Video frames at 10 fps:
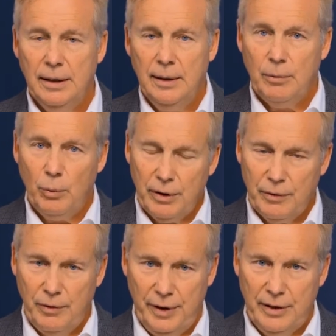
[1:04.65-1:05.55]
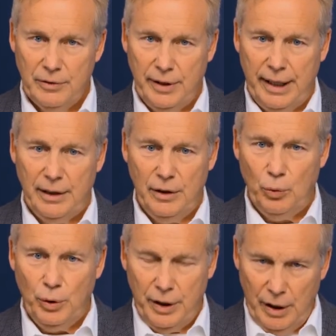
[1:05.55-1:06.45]
But one of the things that you
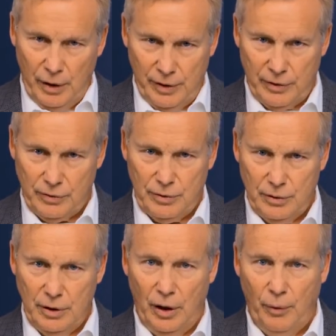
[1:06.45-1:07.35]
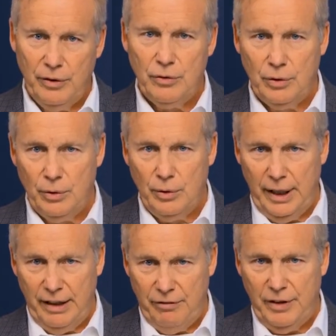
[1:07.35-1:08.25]
would notice going to
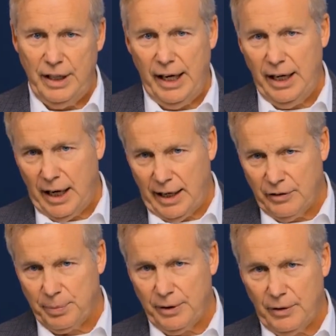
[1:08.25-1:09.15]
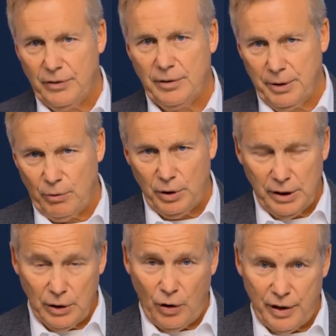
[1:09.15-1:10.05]
a VA hospital, and some of the really
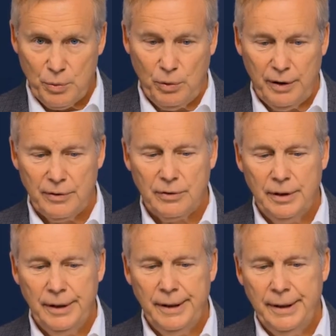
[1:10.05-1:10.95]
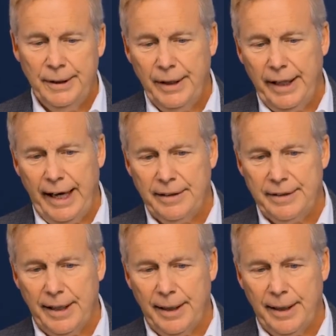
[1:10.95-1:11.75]
large ones that